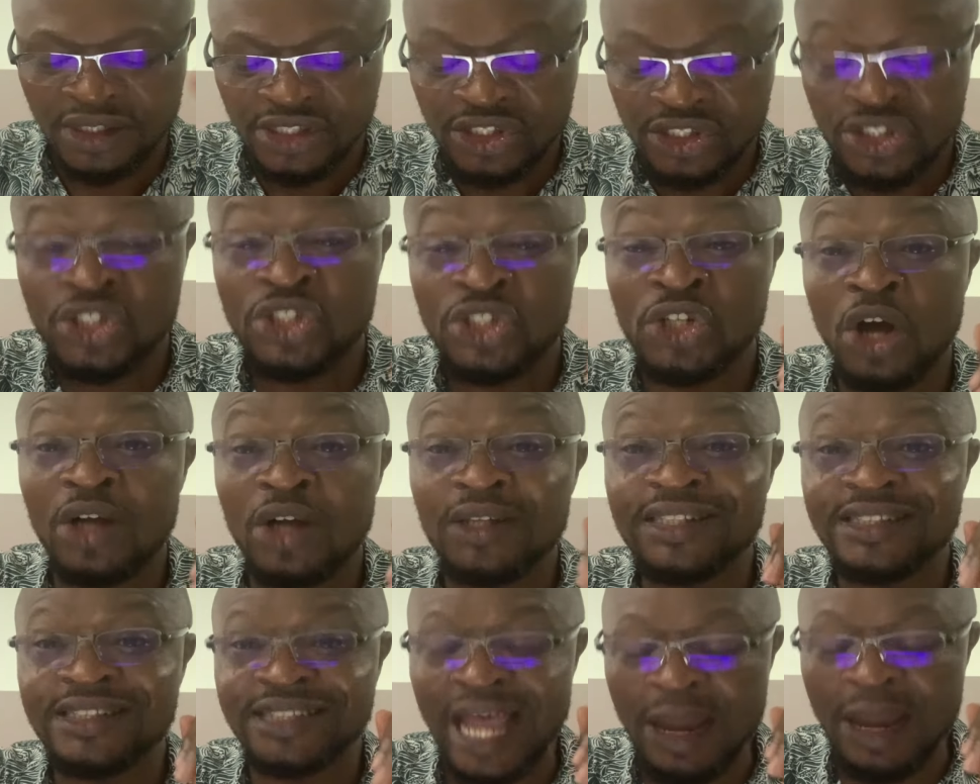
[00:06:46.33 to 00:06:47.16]

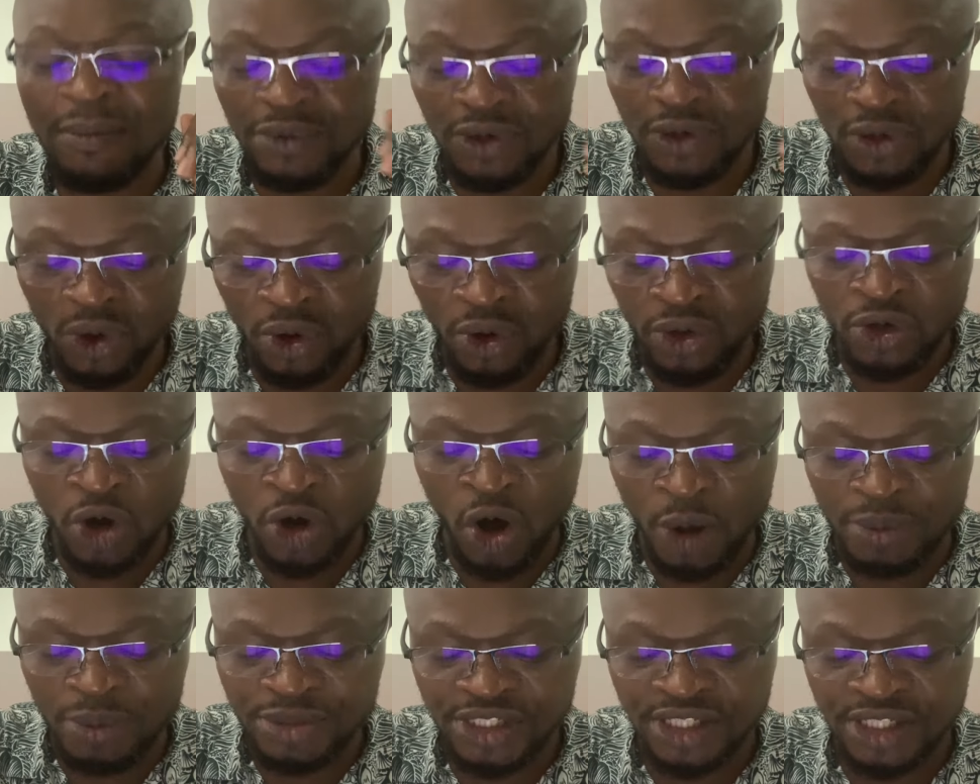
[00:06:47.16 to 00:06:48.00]

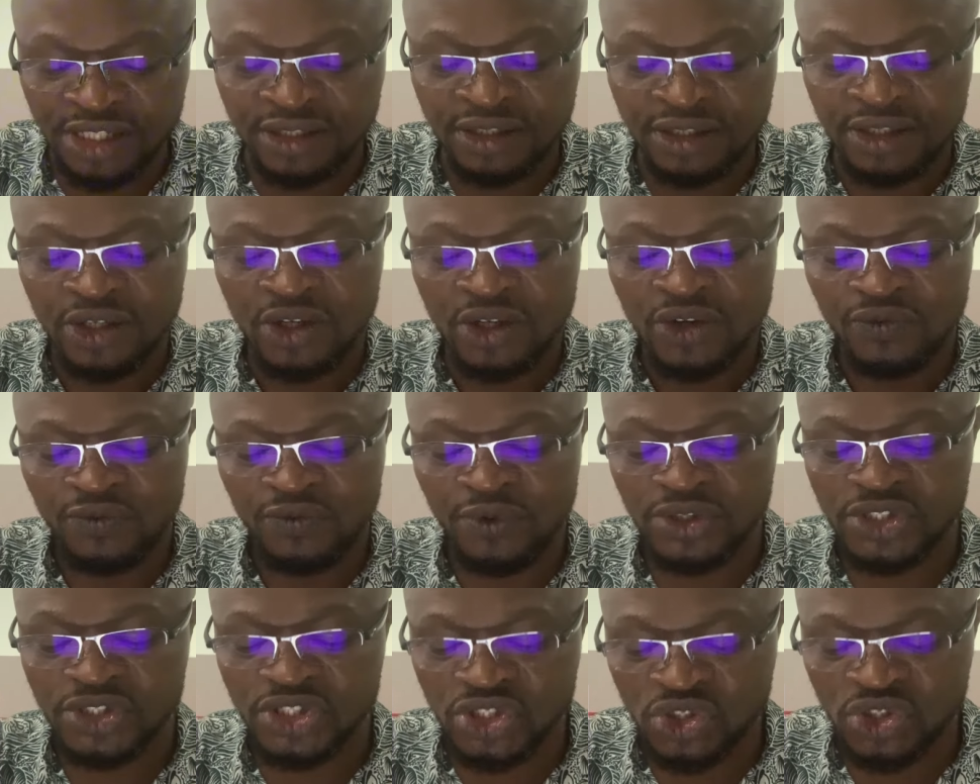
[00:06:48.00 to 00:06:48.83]
option
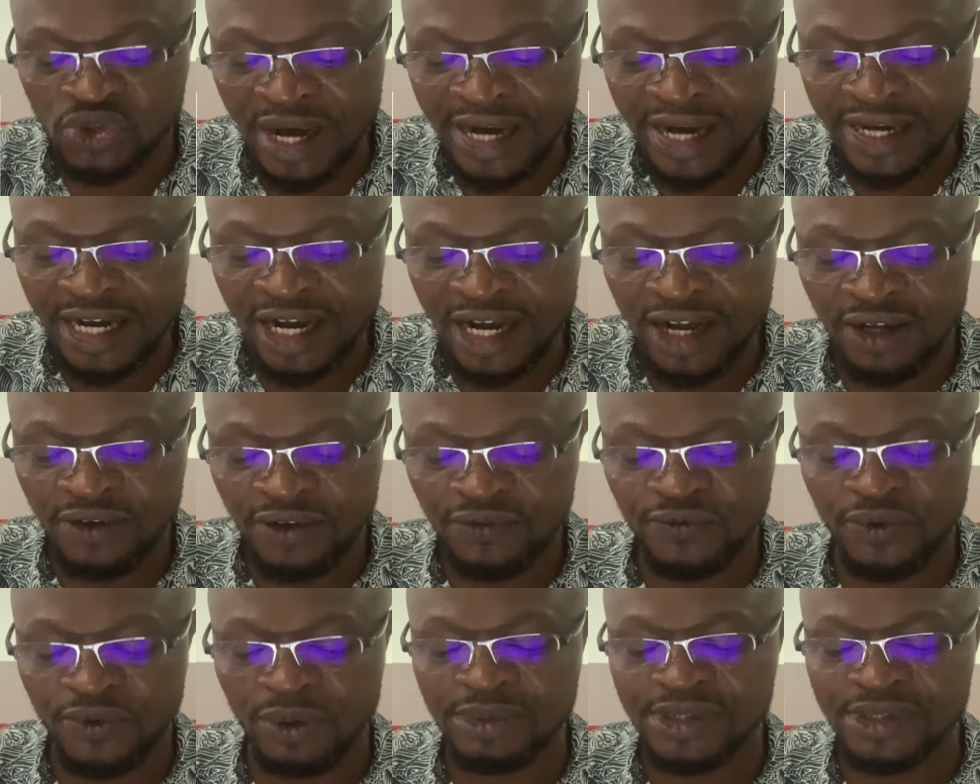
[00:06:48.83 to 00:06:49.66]
for striker
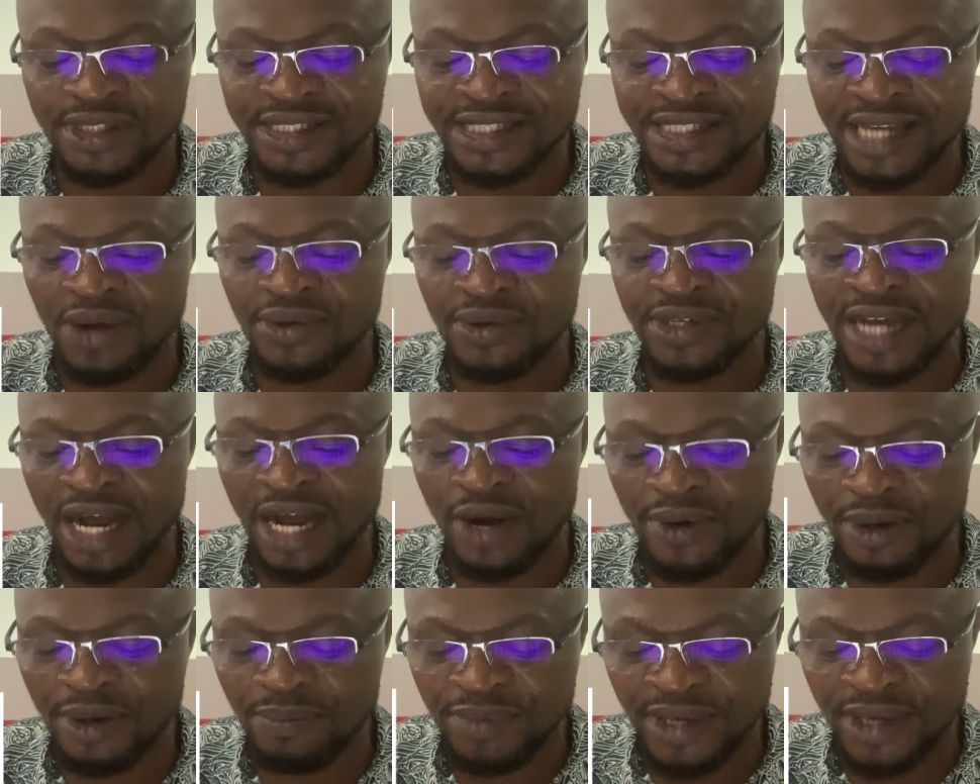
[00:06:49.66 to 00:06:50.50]
from Saudi
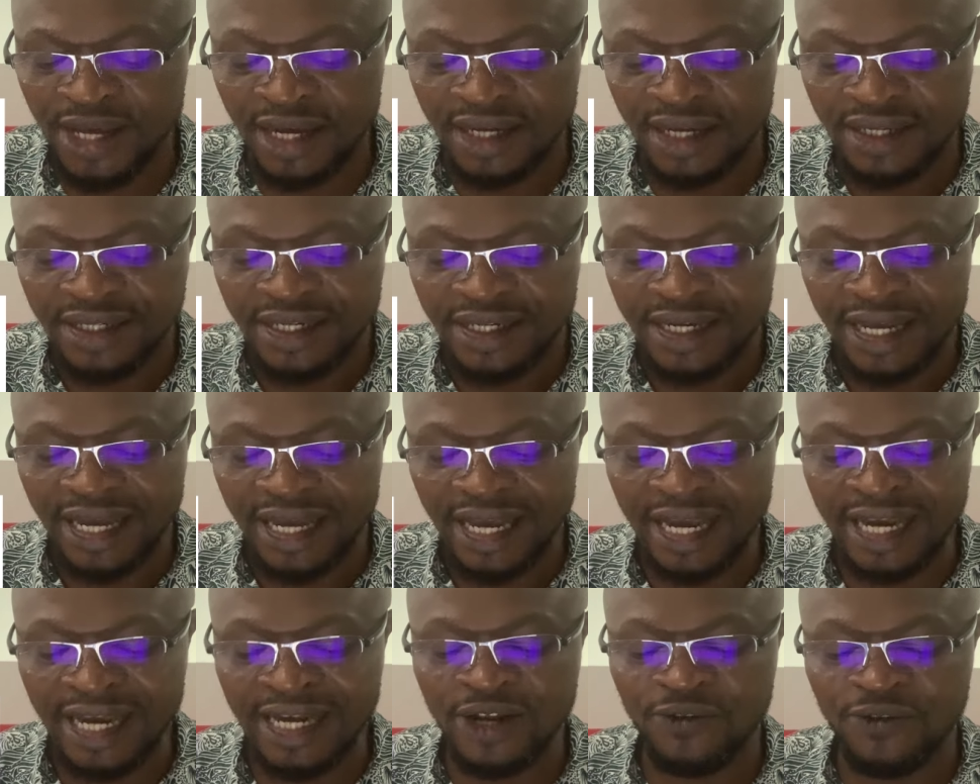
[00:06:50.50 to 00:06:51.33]
Arabia
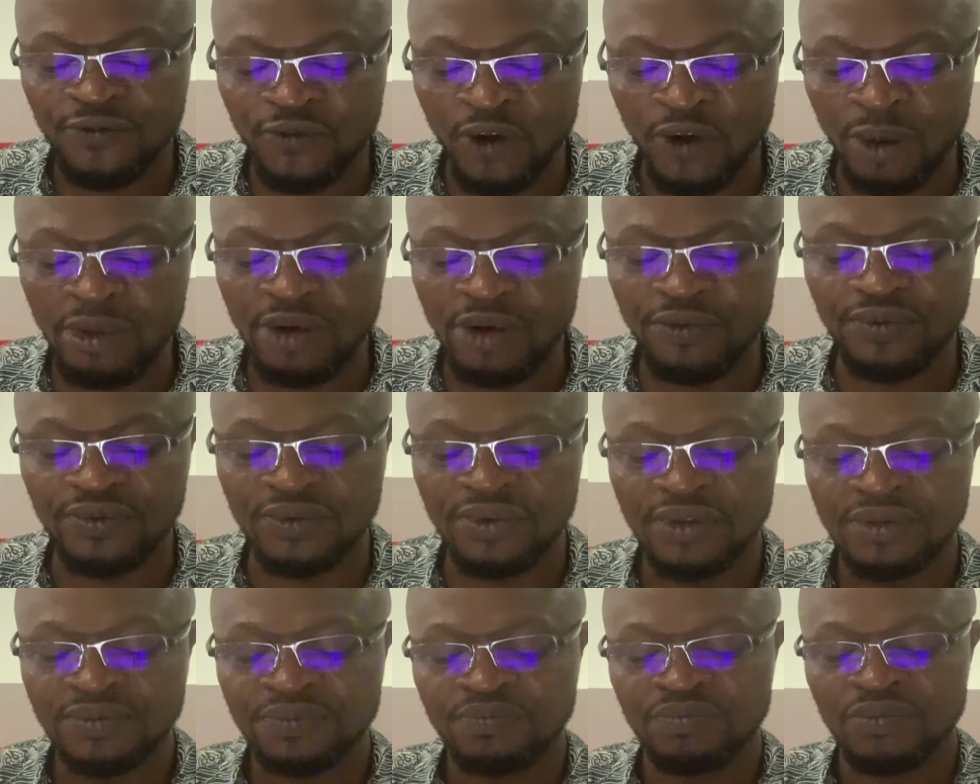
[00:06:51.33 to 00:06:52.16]
in the form of
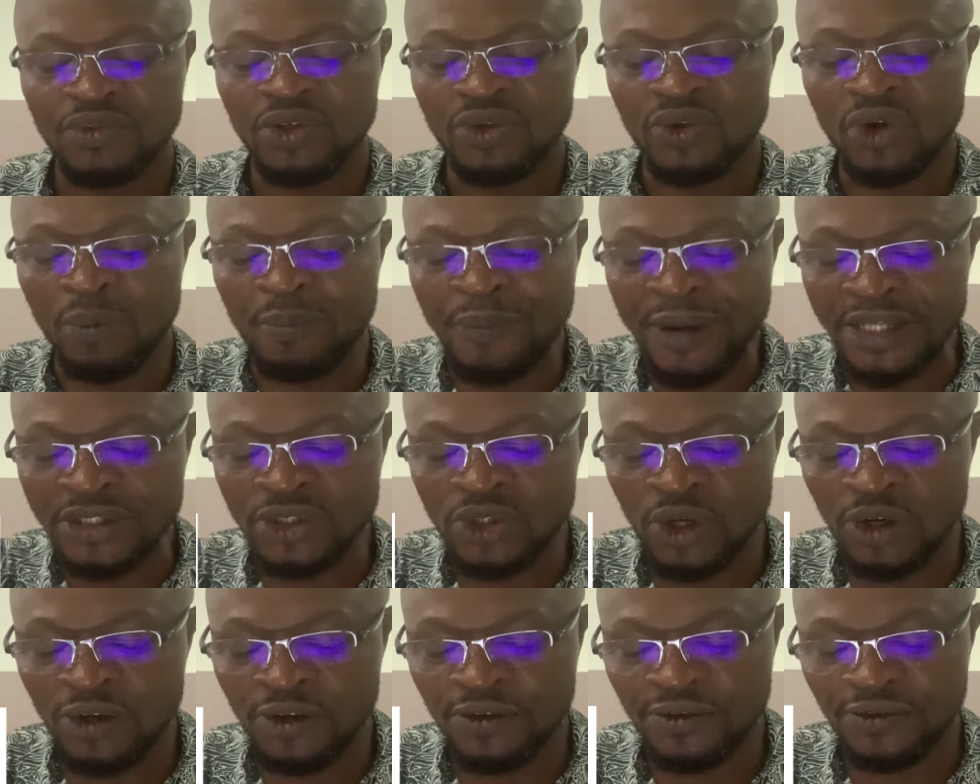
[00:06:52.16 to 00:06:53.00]

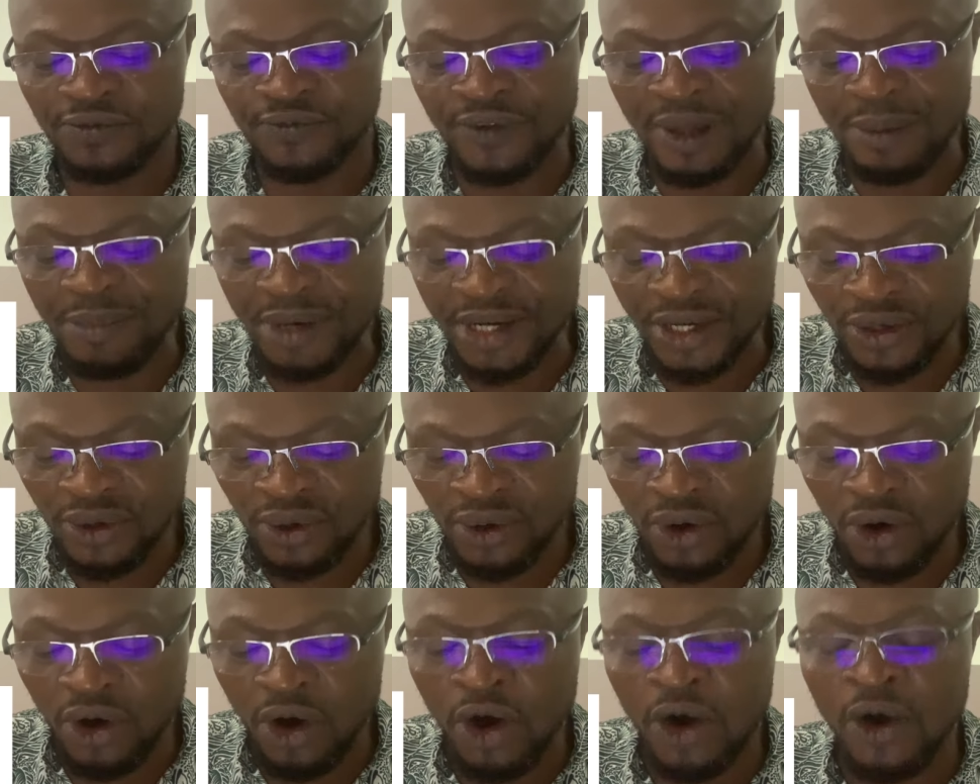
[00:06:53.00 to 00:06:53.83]
Roberto
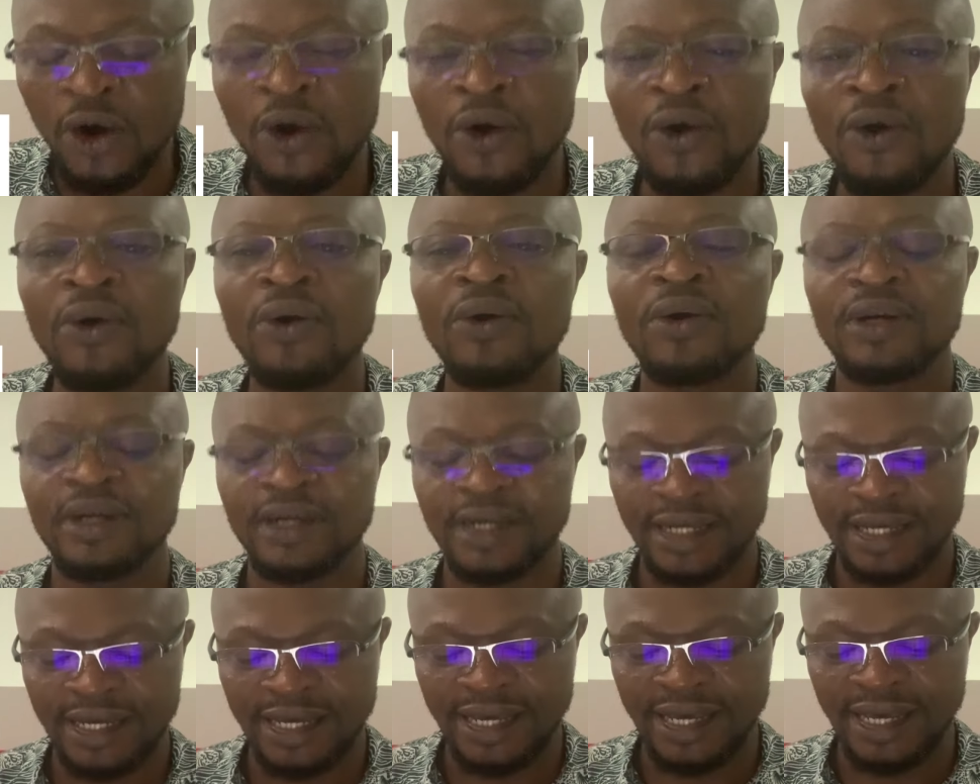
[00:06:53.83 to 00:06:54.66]
Firmino or
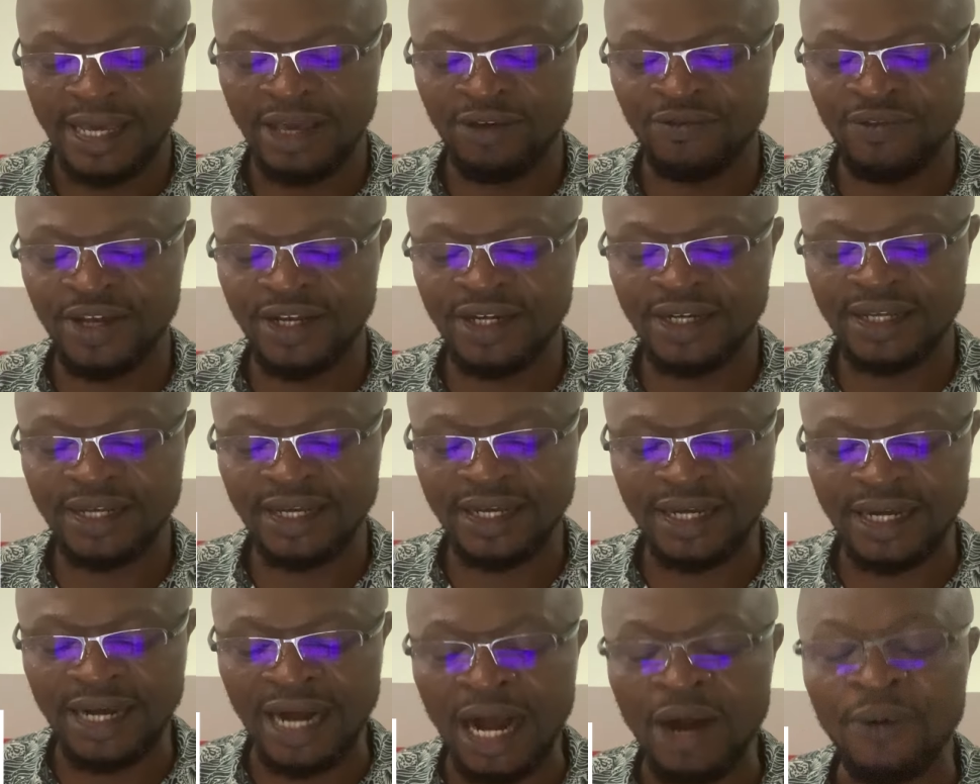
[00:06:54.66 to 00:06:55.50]
even
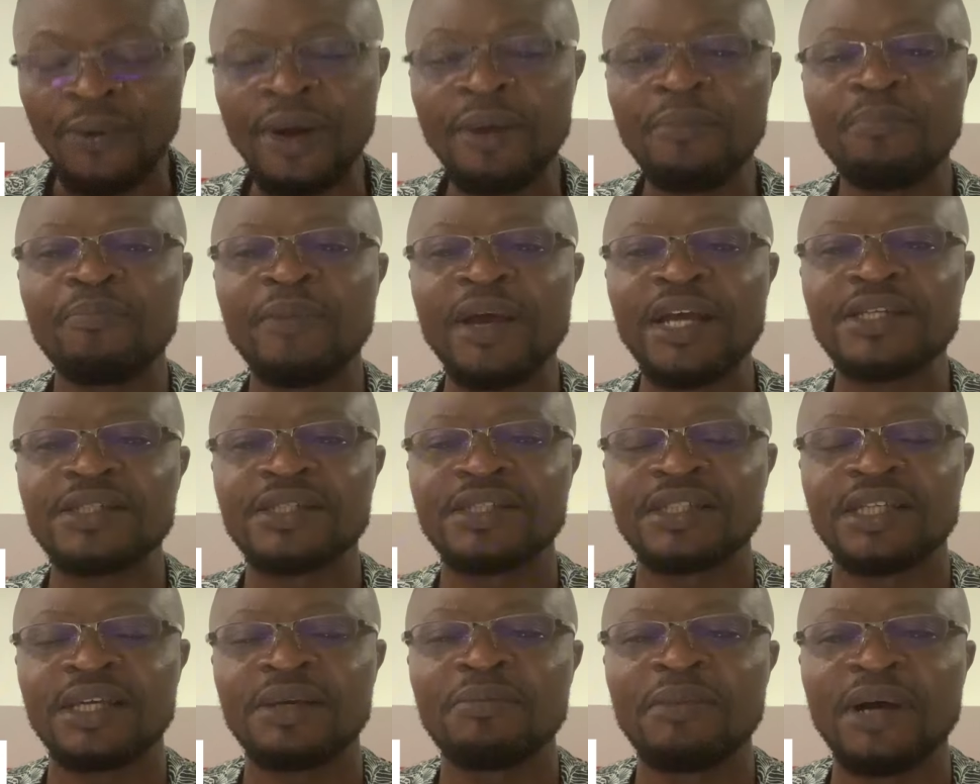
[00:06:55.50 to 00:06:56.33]
Karim
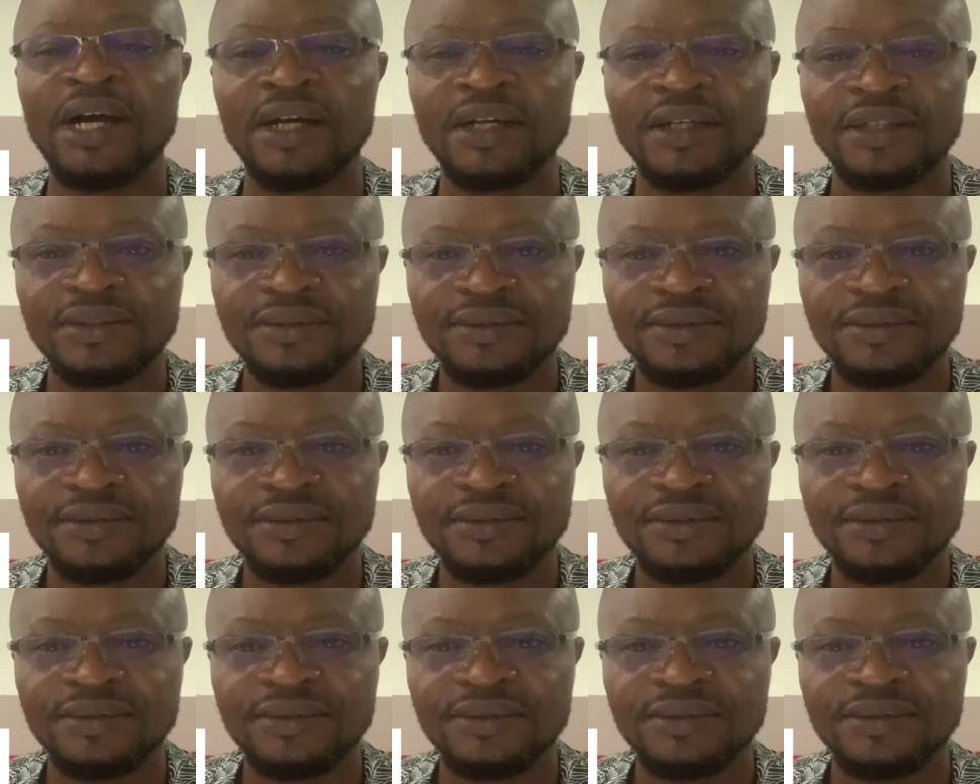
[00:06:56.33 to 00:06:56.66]
Benzema.